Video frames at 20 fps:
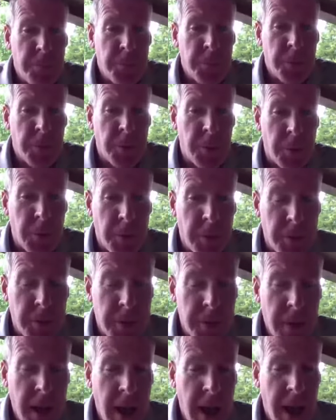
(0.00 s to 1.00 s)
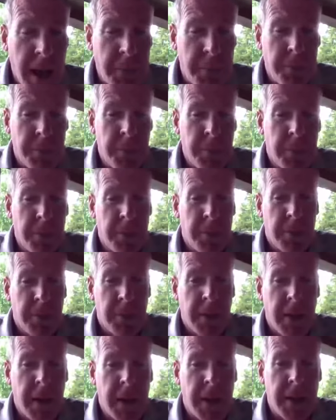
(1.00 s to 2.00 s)
their time
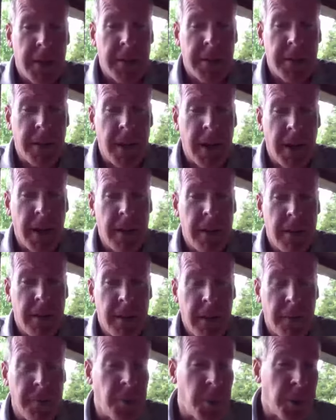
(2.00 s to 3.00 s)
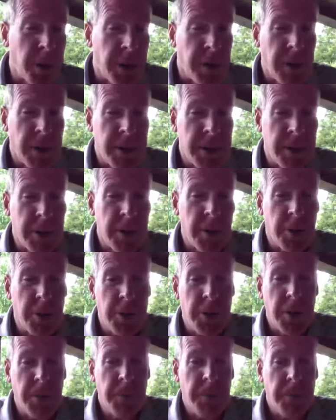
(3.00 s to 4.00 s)
at a four-year institution.